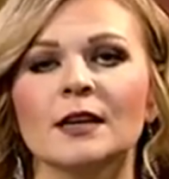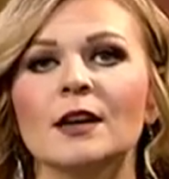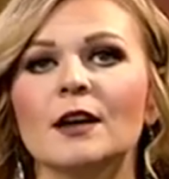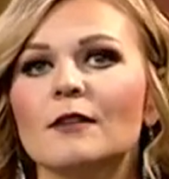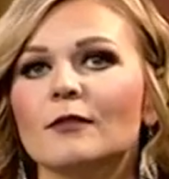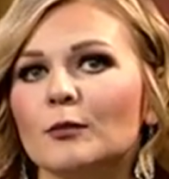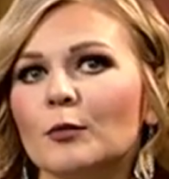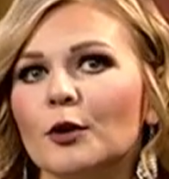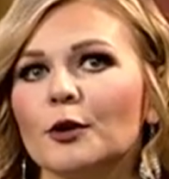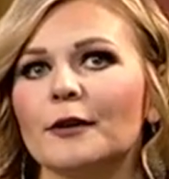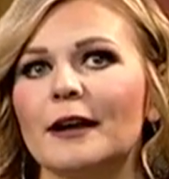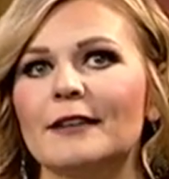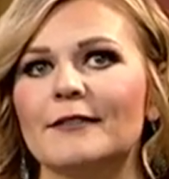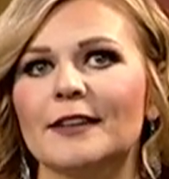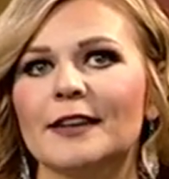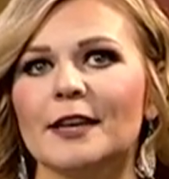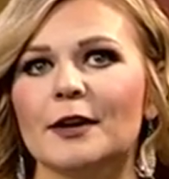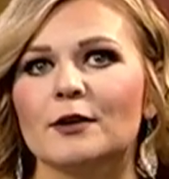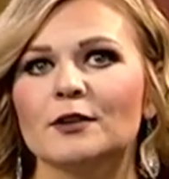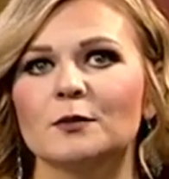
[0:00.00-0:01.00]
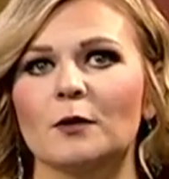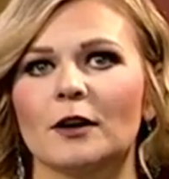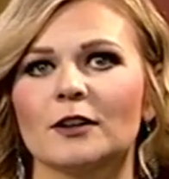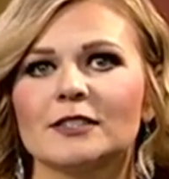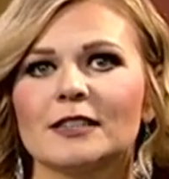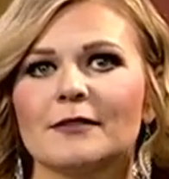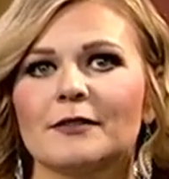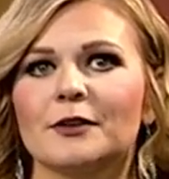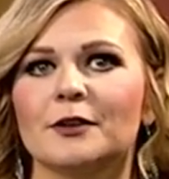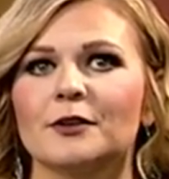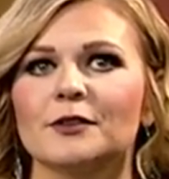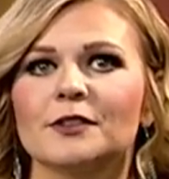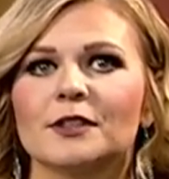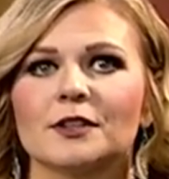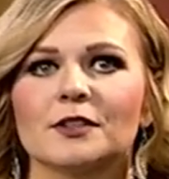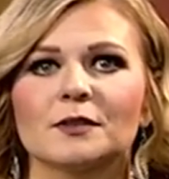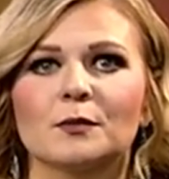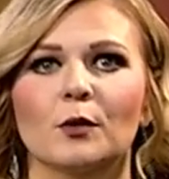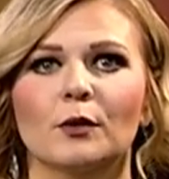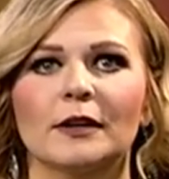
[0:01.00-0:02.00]
For more great videos, watch 7 News
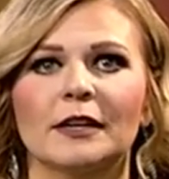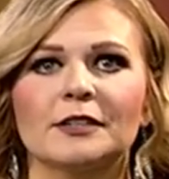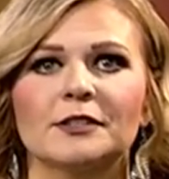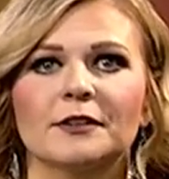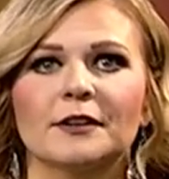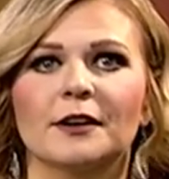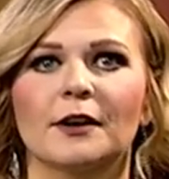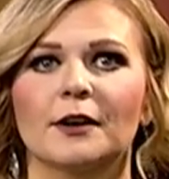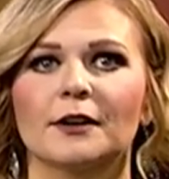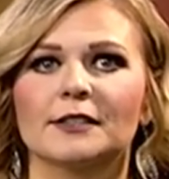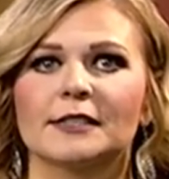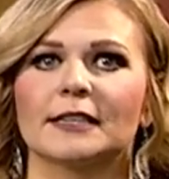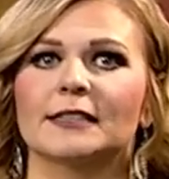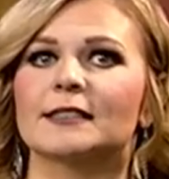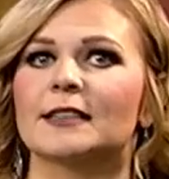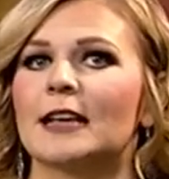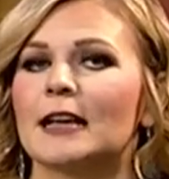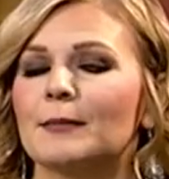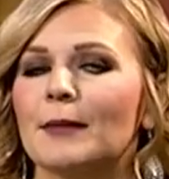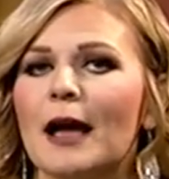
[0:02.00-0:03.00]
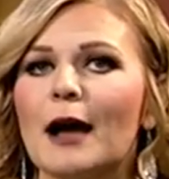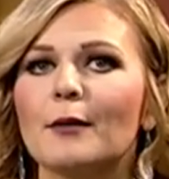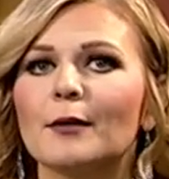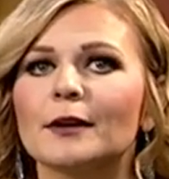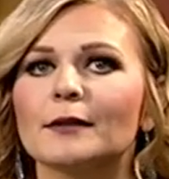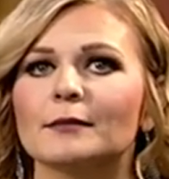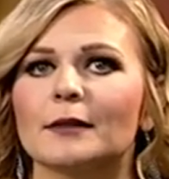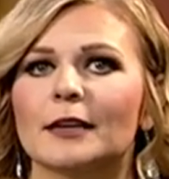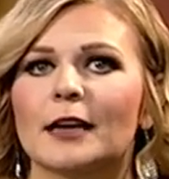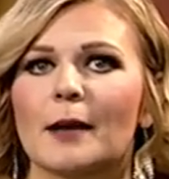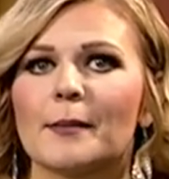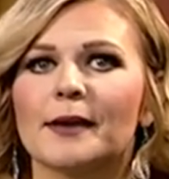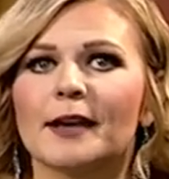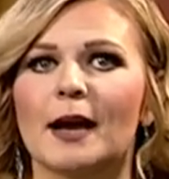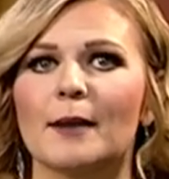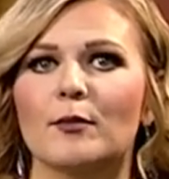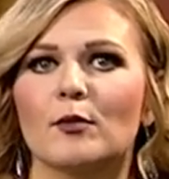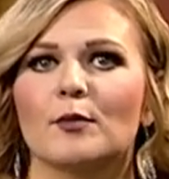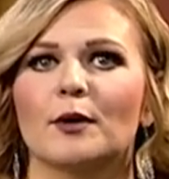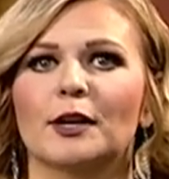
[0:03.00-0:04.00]
this morning during our 6 a.m. hour. And coming
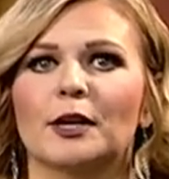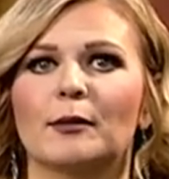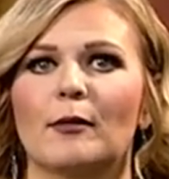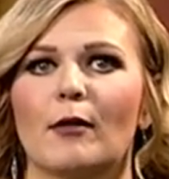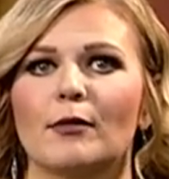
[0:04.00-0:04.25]
up, we'll bring you all